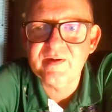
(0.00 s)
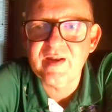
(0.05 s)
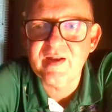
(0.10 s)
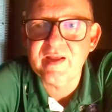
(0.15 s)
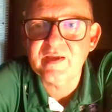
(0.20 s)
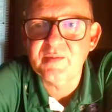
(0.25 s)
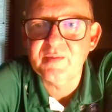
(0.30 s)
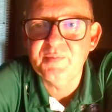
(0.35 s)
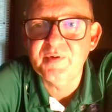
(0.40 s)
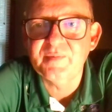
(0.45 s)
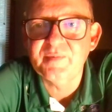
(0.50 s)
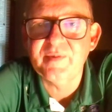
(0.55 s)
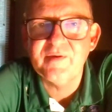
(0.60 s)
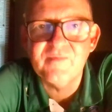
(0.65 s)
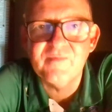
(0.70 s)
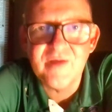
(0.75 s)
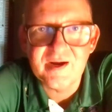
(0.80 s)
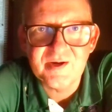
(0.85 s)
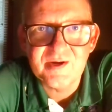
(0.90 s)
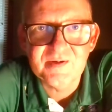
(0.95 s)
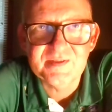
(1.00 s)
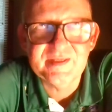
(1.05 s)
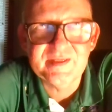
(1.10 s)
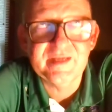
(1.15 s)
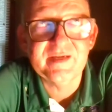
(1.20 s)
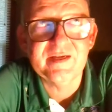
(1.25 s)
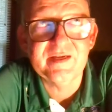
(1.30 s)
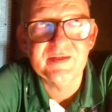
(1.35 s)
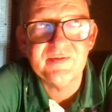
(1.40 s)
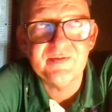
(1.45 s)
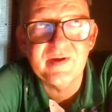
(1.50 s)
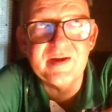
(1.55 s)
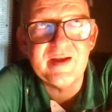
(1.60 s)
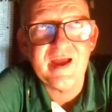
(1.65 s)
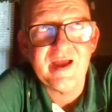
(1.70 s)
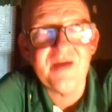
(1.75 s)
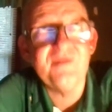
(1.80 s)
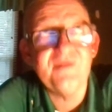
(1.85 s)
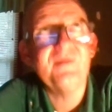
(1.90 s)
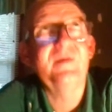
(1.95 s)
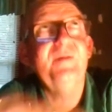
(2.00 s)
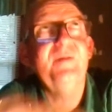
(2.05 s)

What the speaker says: that I can put my records in because right now they're